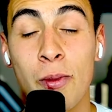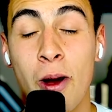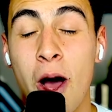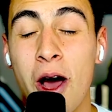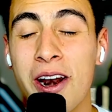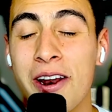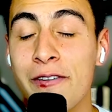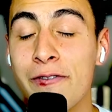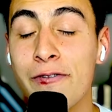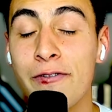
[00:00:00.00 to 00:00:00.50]

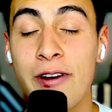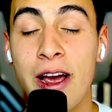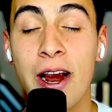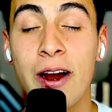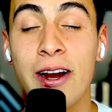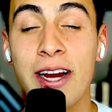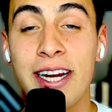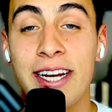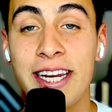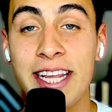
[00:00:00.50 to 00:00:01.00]
on a
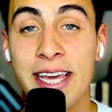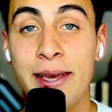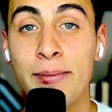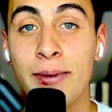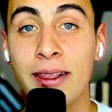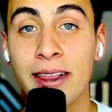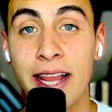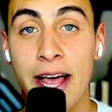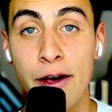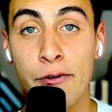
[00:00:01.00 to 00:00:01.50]
very deep
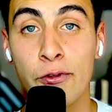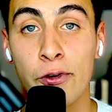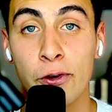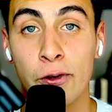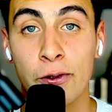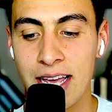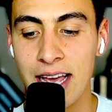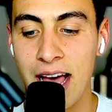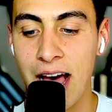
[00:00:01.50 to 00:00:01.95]
level.